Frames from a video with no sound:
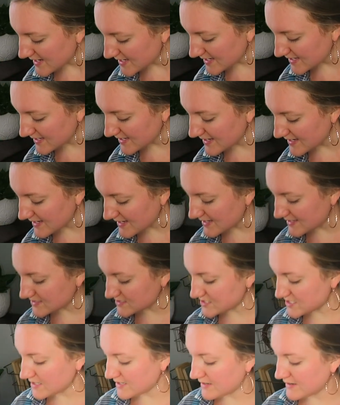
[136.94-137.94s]

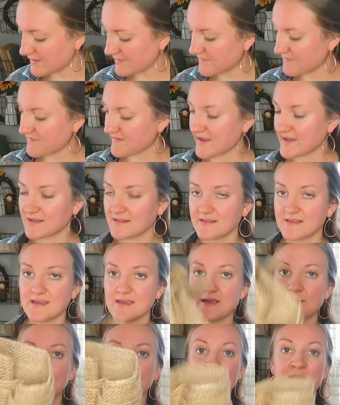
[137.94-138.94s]
and
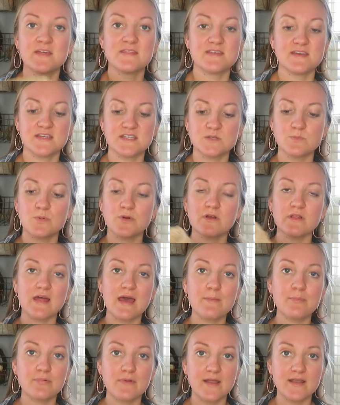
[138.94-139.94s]
finally this
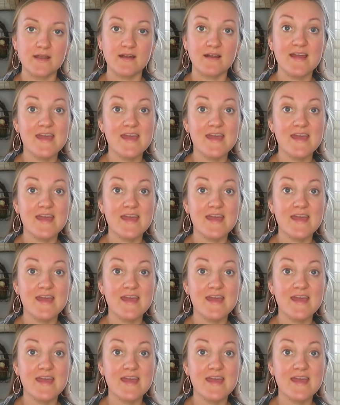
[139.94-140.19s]
burlap runner.